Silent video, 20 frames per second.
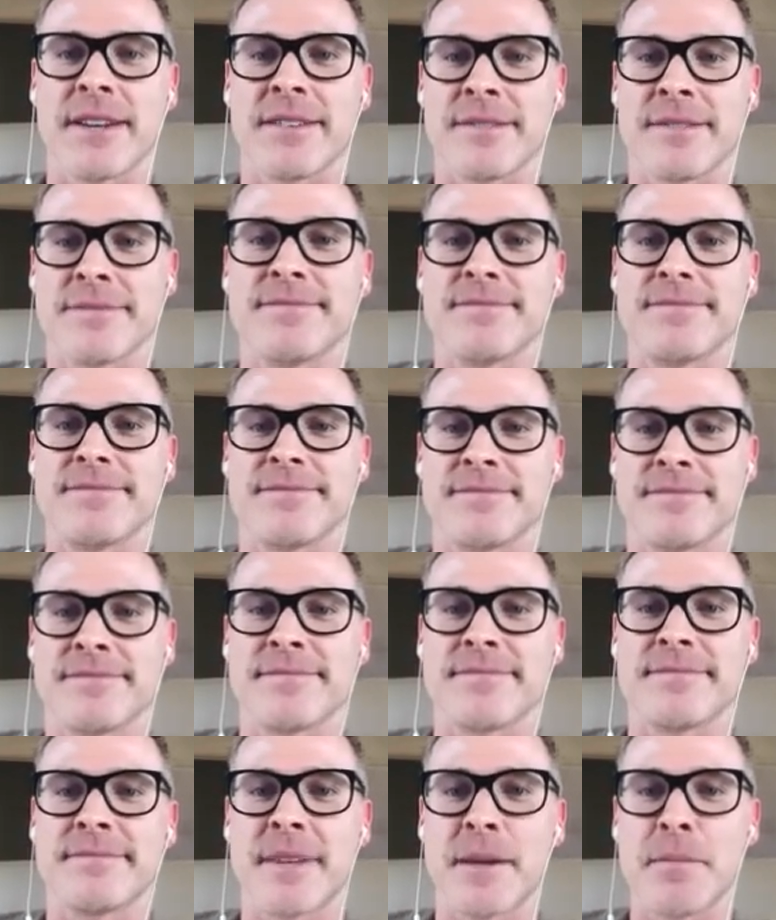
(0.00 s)
Yeah.
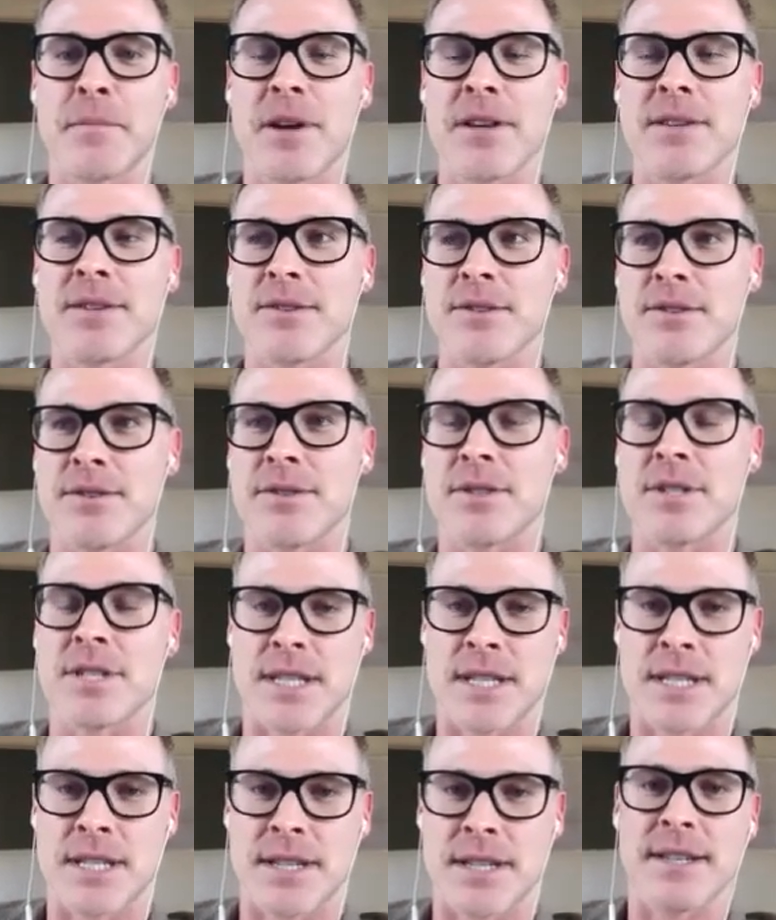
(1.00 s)
They buy
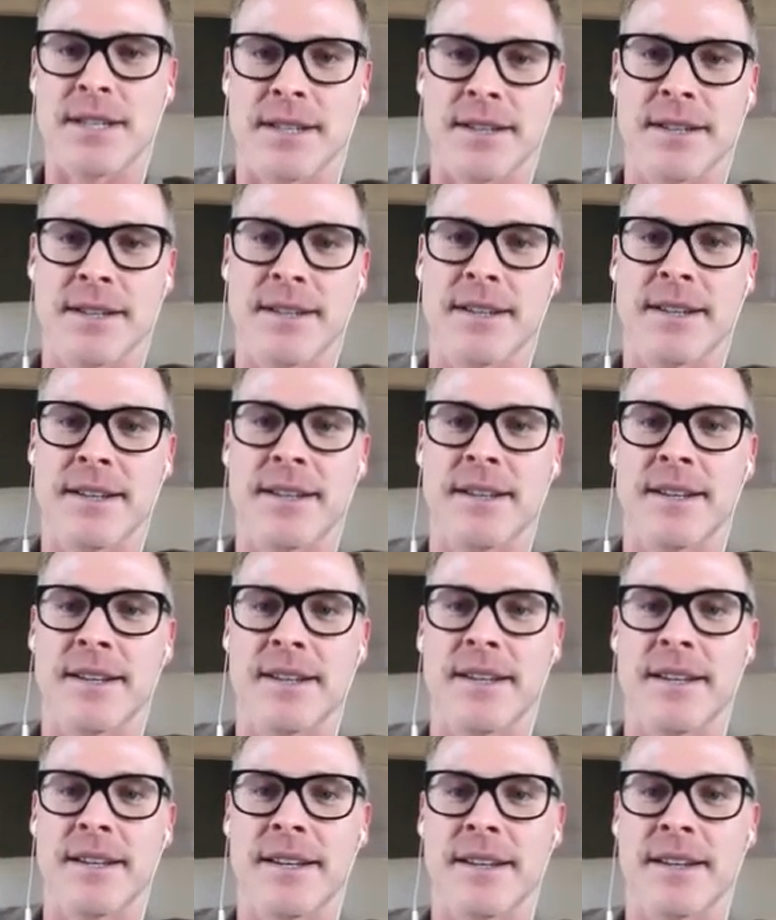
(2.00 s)
certainty.
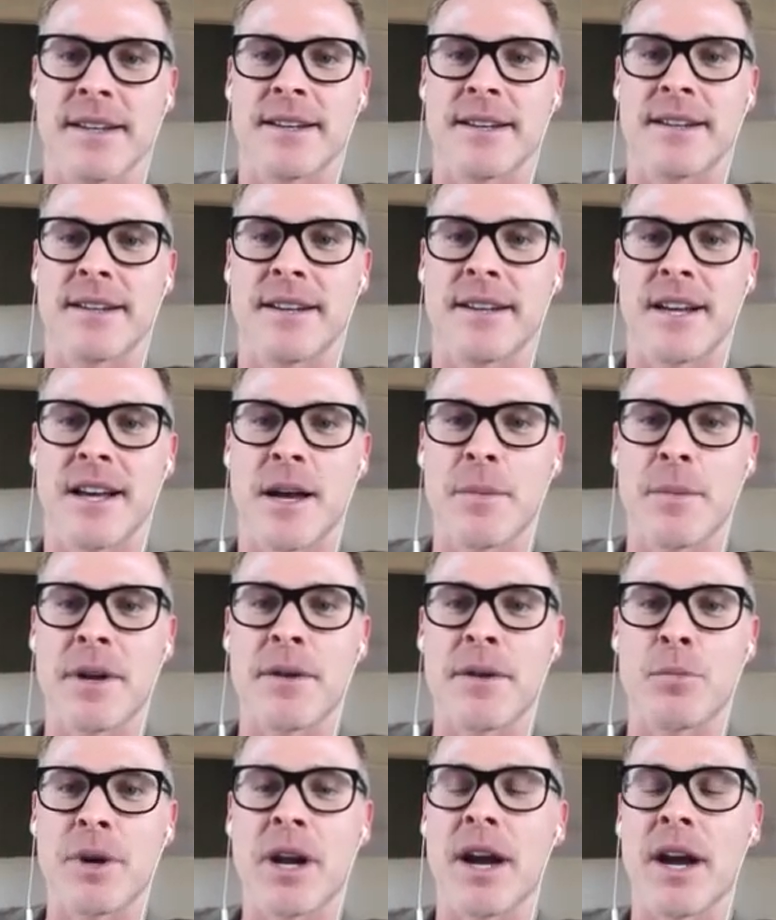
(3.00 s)
Yeah. I
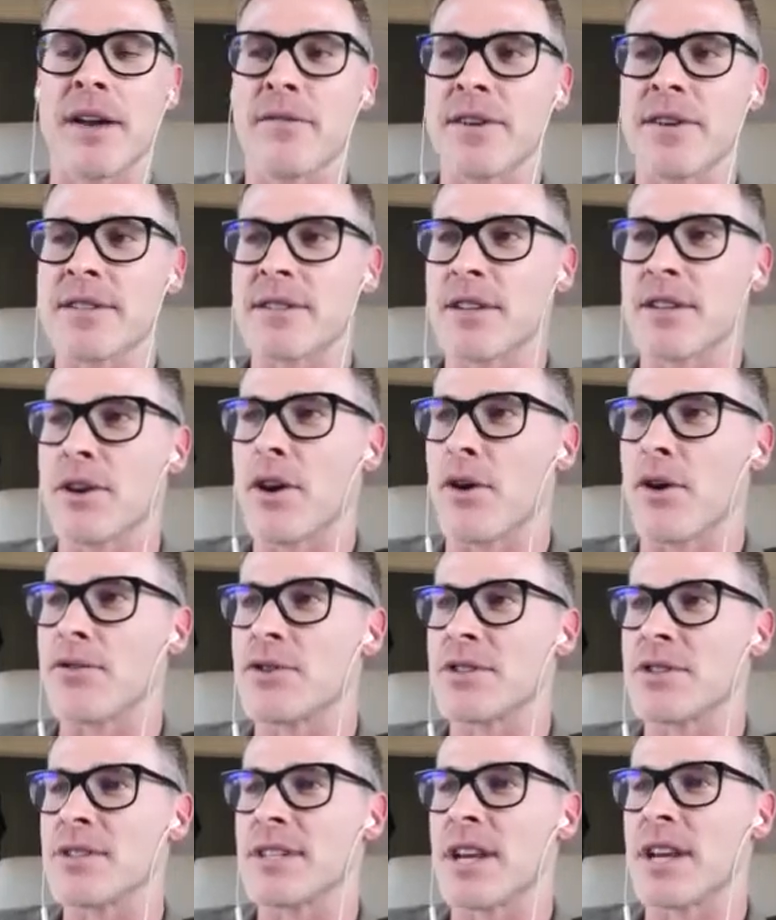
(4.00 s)
mean, when I invest in
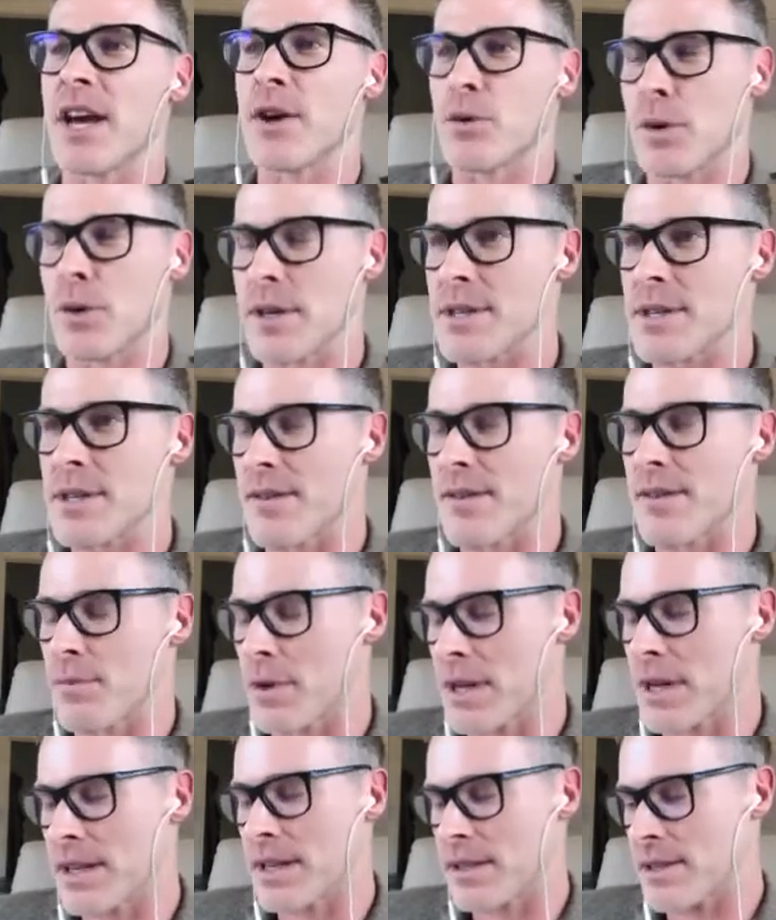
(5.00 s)
coaches, and I always have
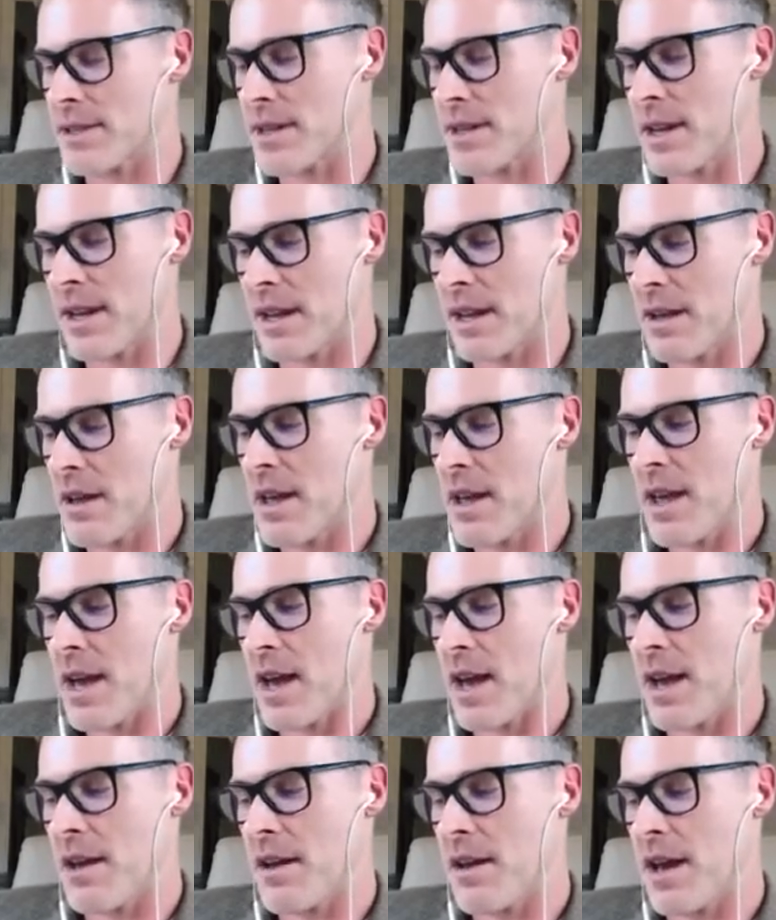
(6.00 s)
one, is
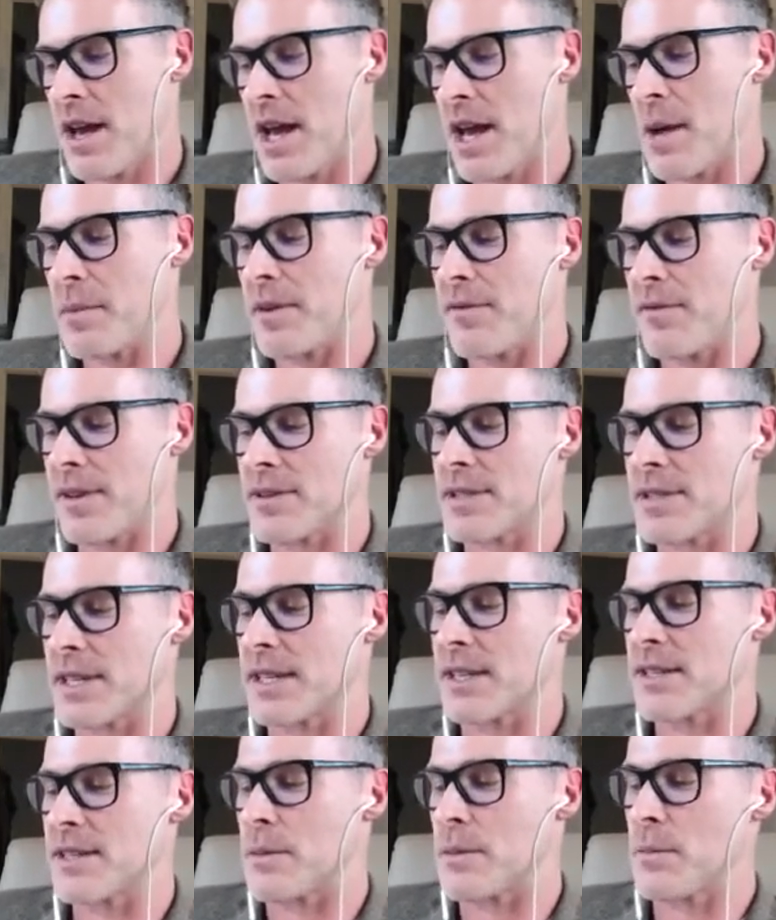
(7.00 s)
I'm investing
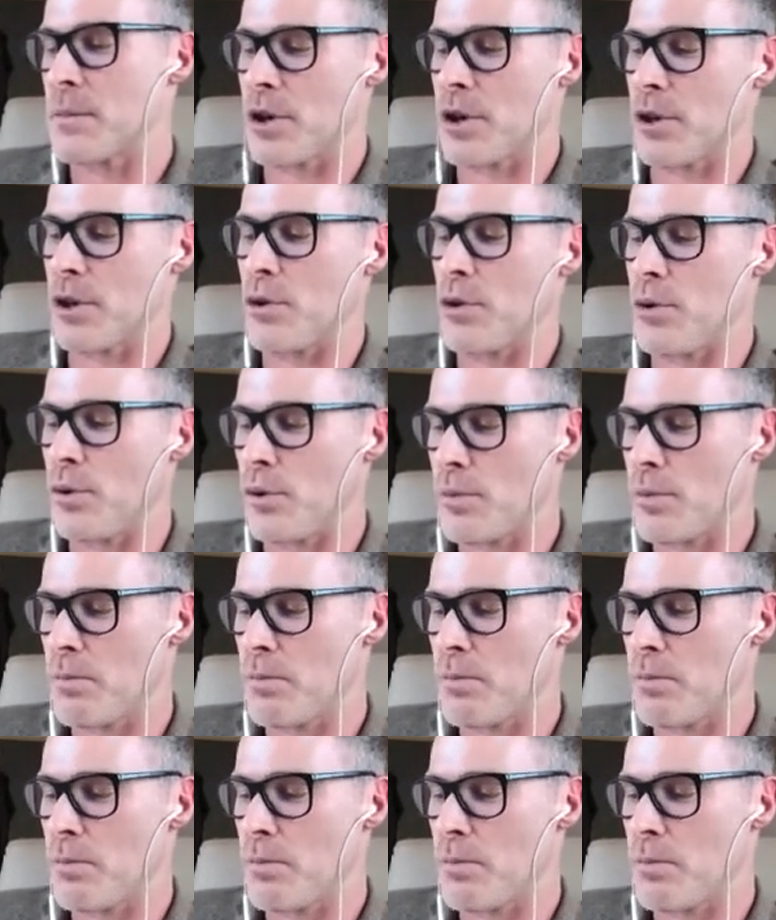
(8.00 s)
in somebody who